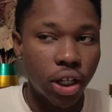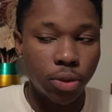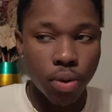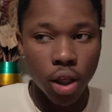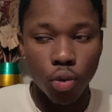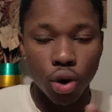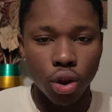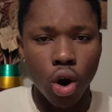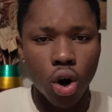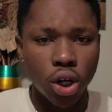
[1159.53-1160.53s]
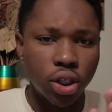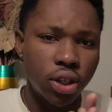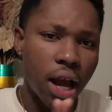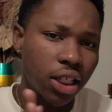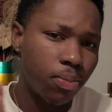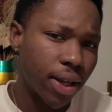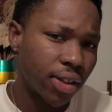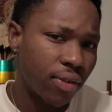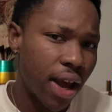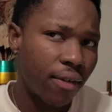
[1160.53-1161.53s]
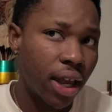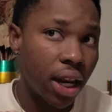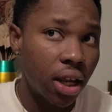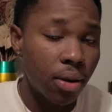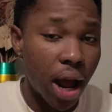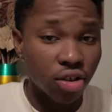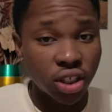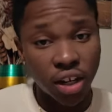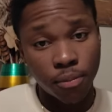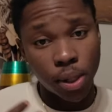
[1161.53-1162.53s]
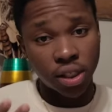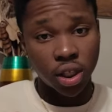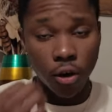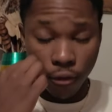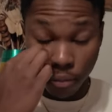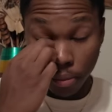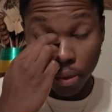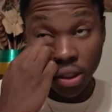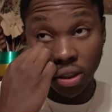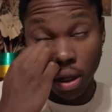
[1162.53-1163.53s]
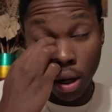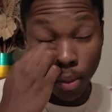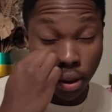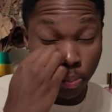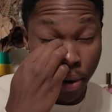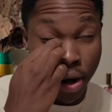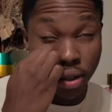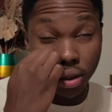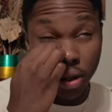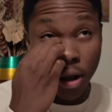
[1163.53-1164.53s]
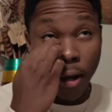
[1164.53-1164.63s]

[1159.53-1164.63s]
That's probably one of the hardest aspects of navigating outside of myself, this experience.